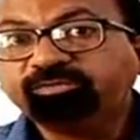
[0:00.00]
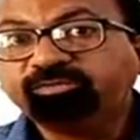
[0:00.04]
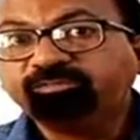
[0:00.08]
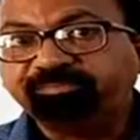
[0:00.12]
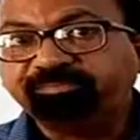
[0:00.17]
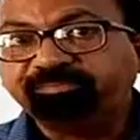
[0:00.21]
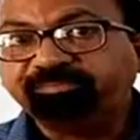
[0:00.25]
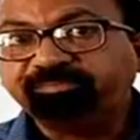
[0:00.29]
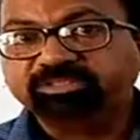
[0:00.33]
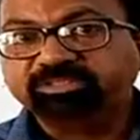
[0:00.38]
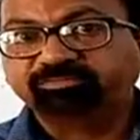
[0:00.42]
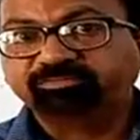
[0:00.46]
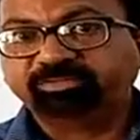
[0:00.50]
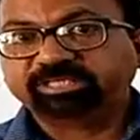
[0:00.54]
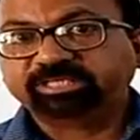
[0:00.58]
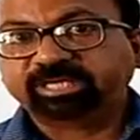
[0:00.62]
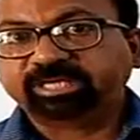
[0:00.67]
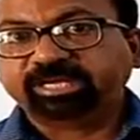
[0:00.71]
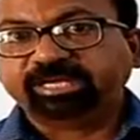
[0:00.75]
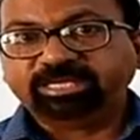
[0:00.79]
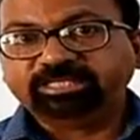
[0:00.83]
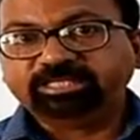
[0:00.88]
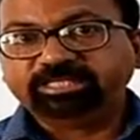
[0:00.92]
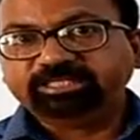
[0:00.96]
which are
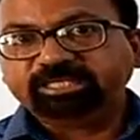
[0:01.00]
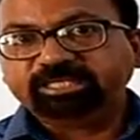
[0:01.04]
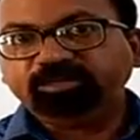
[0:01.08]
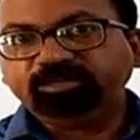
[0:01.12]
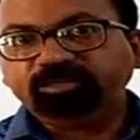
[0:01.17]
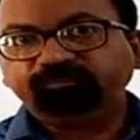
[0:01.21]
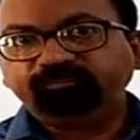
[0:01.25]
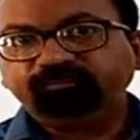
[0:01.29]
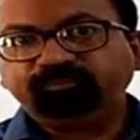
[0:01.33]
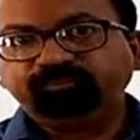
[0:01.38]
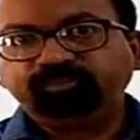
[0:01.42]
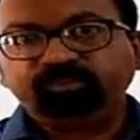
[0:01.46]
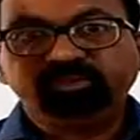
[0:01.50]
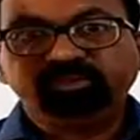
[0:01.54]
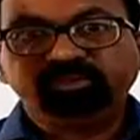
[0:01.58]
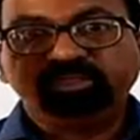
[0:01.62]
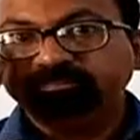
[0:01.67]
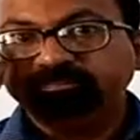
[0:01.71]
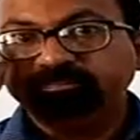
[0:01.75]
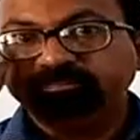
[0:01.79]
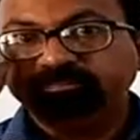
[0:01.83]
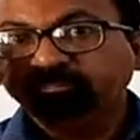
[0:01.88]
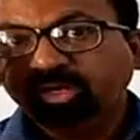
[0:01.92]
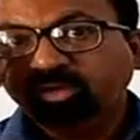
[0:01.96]
arising from the
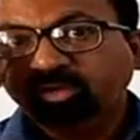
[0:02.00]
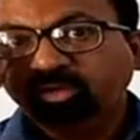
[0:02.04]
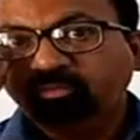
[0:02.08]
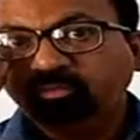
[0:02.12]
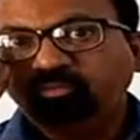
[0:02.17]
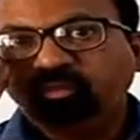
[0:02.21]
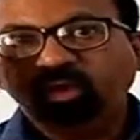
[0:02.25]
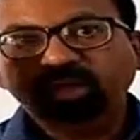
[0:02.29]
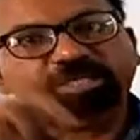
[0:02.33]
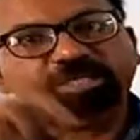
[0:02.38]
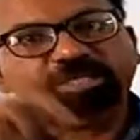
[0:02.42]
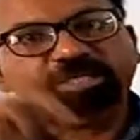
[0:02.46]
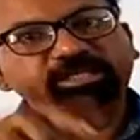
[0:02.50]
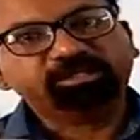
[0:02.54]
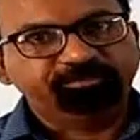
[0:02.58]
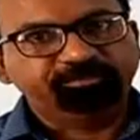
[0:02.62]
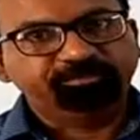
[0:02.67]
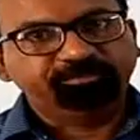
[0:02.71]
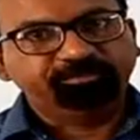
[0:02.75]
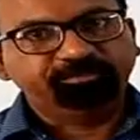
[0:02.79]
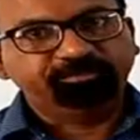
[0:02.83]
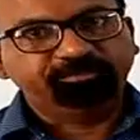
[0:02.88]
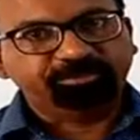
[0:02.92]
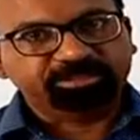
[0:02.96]
water surface,
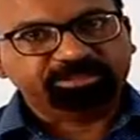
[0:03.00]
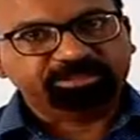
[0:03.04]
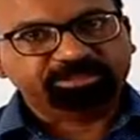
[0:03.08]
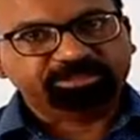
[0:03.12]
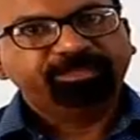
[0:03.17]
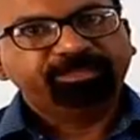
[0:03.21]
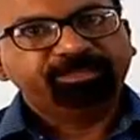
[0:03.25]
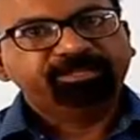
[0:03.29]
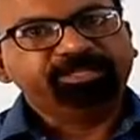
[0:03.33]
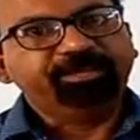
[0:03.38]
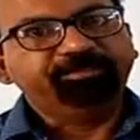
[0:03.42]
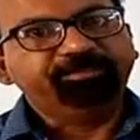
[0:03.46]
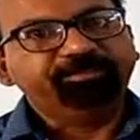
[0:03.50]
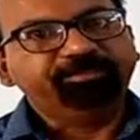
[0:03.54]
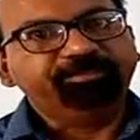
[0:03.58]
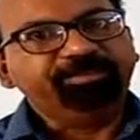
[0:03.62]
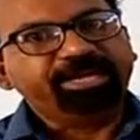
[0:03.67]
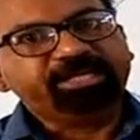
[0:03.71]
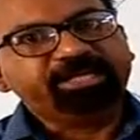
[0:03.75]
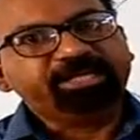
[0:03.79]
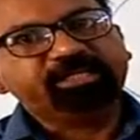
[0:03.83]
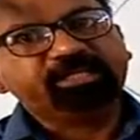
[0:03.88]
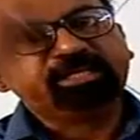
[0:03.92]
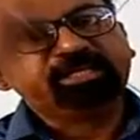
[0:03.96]
they make the
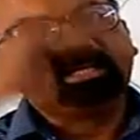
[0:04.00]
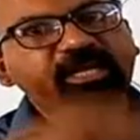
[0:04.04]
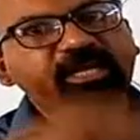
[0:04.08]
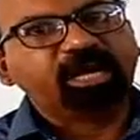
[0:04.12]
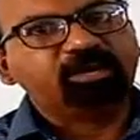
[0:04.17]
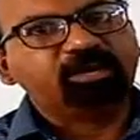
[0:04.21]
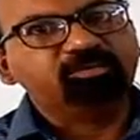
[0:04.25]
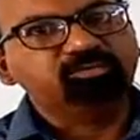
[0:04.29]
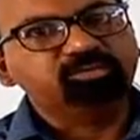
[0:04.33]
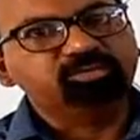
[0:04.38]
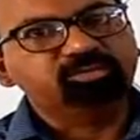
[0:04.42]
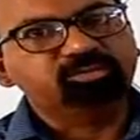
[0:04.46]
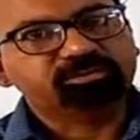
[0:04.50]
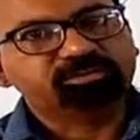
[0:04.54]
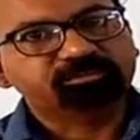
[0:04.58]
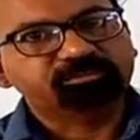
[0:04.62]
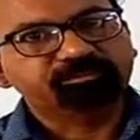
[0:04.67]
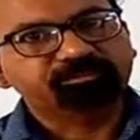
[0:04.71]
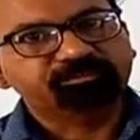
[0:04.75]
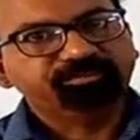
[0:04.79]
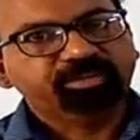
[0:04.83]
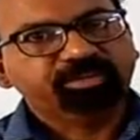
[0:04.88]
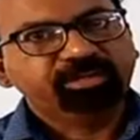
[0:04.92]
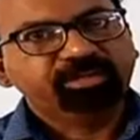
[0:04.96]
clouds.
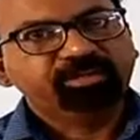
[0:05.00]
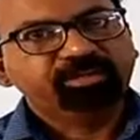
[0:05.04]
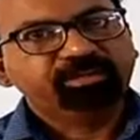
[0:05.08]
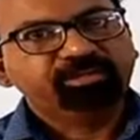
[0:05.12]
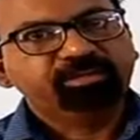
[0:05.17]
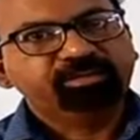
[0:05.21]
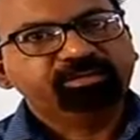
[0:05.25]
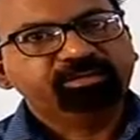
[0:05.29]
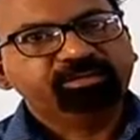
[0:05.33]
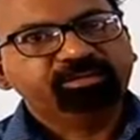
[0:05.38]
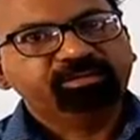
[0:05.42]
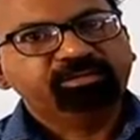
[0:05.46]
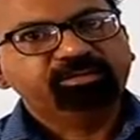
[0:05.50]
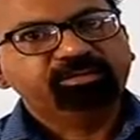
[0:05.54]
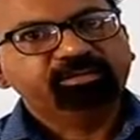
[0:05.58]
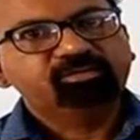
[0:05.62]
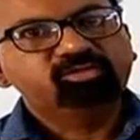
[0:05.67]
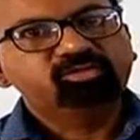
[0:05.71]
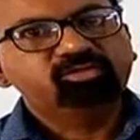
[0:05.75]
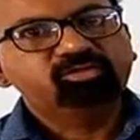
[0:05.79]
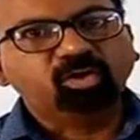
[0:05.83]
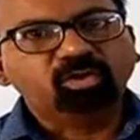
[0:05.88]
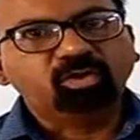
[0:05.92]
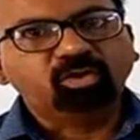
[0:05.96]

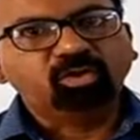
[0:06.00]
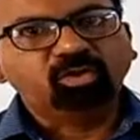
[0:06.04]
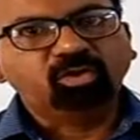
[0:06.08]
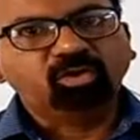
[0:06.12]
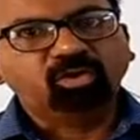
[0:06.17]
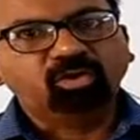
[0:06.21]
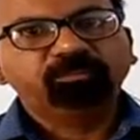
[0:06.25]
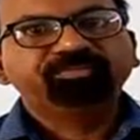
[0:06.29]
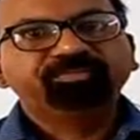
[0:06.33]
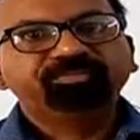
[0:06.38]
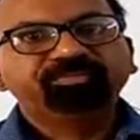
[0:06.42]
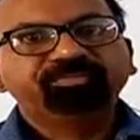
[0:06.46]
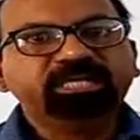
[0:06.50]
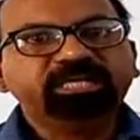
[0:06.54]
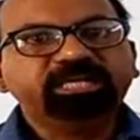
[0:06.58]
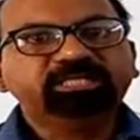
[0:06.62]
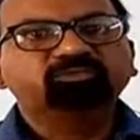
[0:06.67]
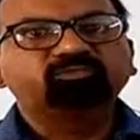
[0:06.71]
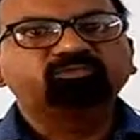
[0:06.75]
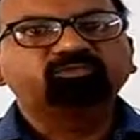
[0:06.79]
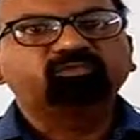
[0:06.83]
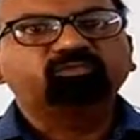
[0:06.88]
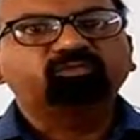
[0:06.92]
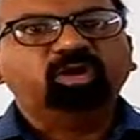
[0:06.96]
So these water
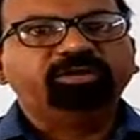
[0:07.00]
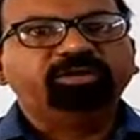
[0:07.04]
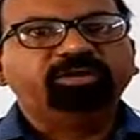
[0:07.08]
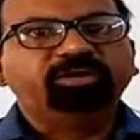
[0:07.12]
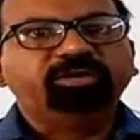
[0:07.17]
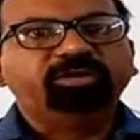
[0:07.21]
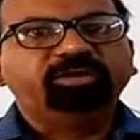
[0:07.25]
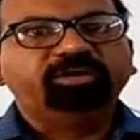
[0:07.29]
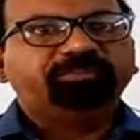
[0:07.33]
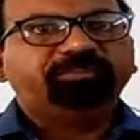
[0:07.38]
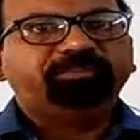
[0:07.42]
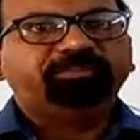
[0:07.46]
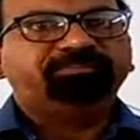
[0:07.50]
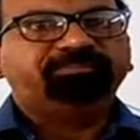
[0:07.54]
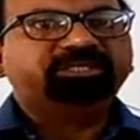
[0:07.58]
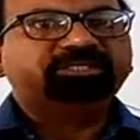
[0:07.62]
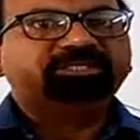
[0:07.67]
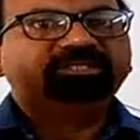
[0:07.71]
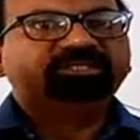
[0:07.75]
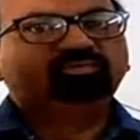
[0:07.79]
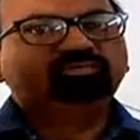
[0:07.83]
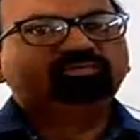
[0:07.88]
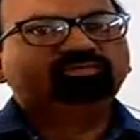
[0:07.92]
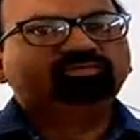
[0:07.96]
vapor changes
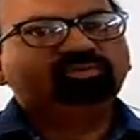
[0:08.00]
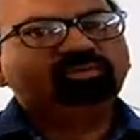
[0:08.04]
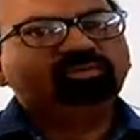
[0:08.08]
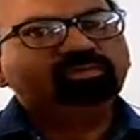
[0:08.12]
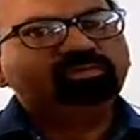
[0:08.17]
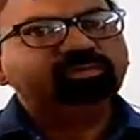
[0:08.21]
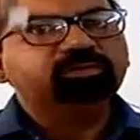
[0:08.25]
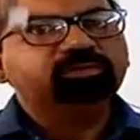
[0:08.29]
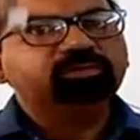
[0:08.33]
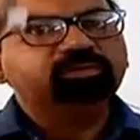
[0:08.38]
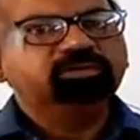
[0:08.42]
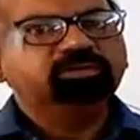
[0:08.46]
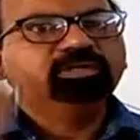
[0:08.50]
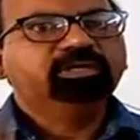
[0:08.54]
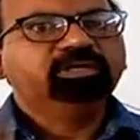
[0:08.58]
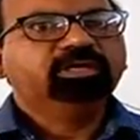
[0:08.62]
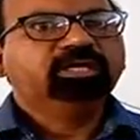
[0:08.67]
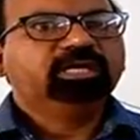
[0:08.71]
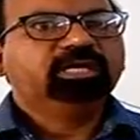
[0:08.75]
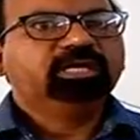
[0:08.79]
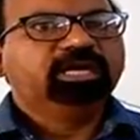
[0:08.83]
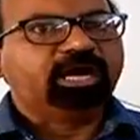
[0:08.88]
into clouds.